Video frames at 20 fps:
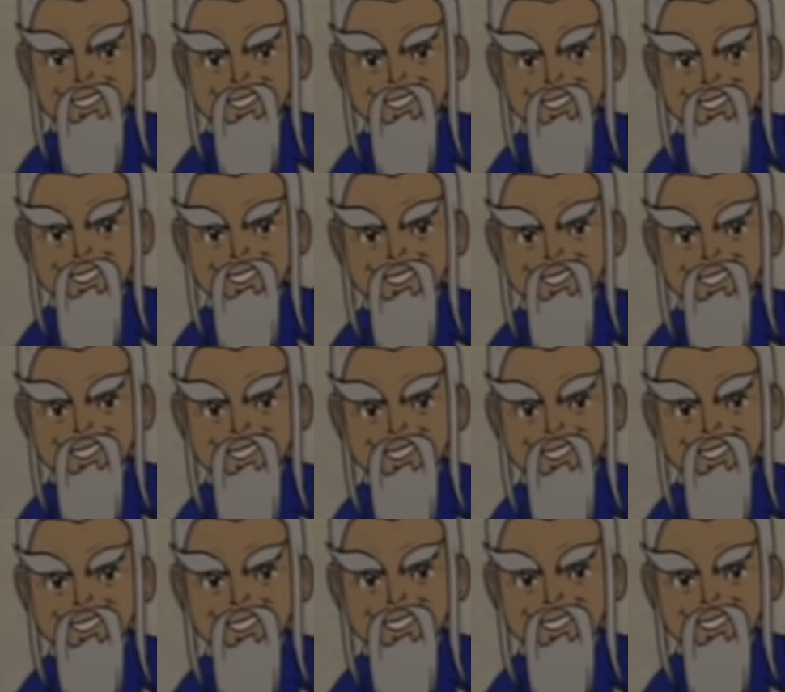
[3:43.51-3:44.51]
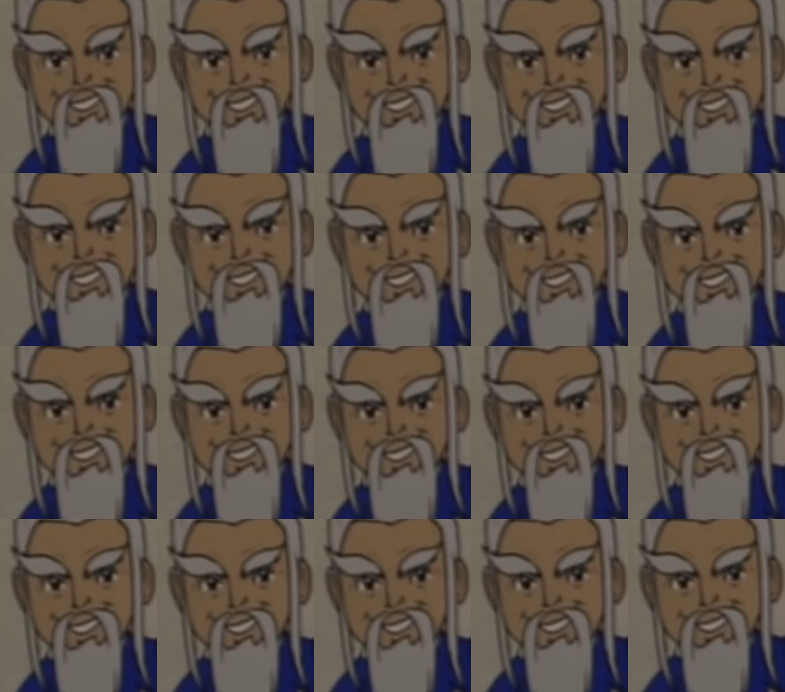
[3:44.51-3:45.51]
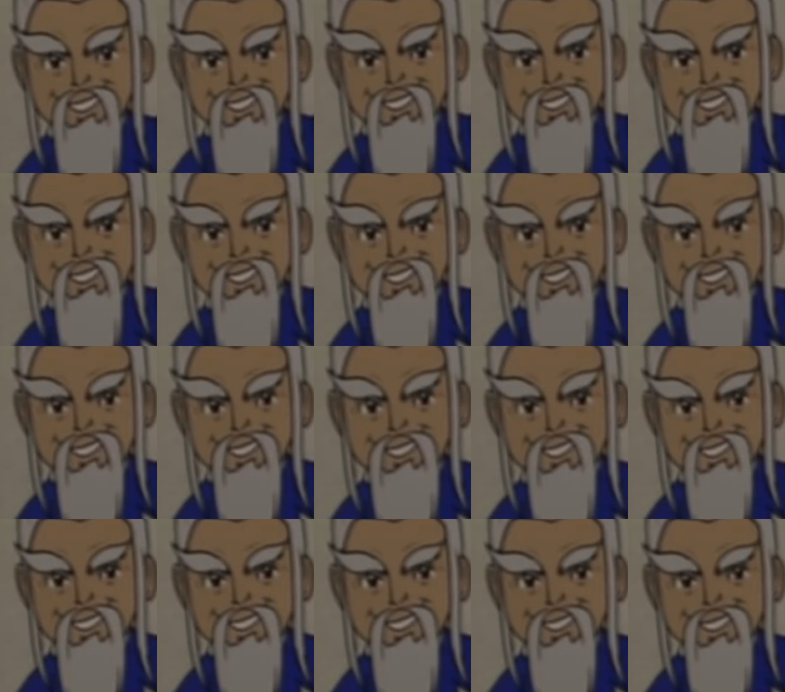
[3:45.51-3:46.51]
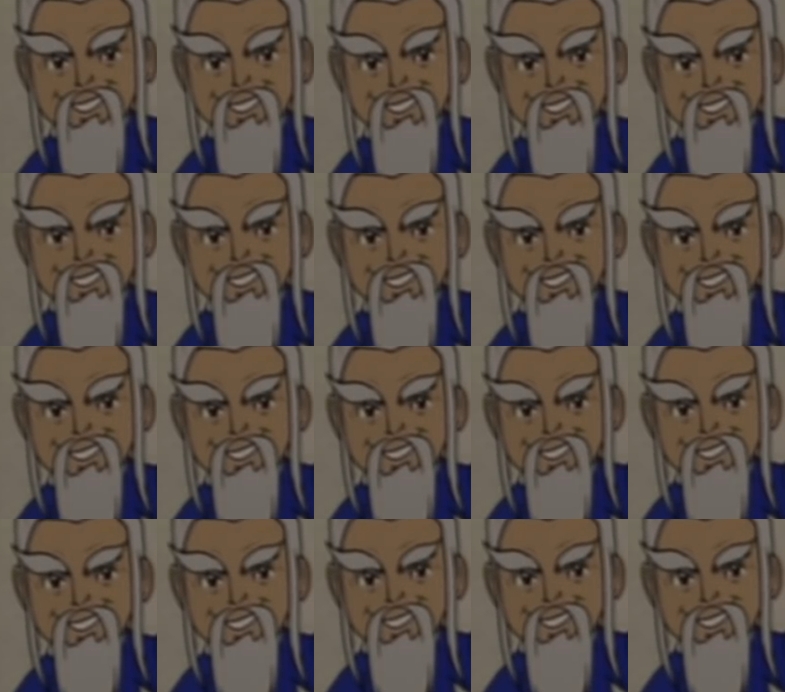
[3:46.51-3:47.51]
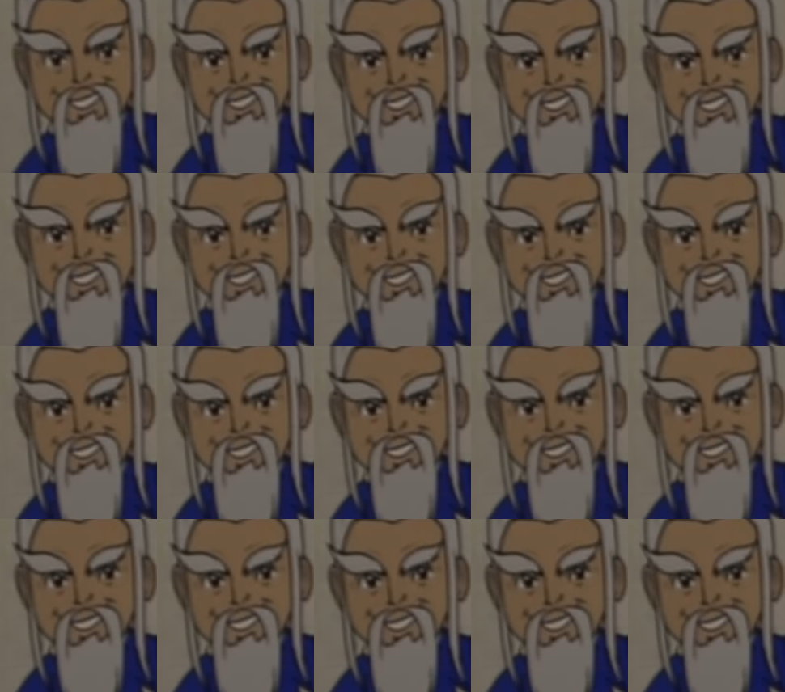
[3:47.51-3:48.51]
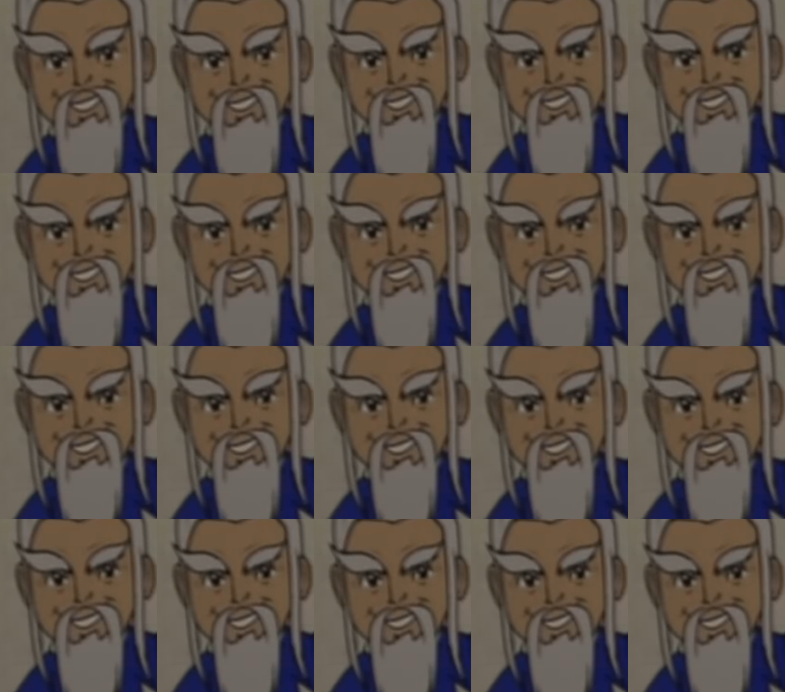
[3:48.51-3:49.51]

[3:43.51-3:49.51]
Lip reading: The person shown says nothing.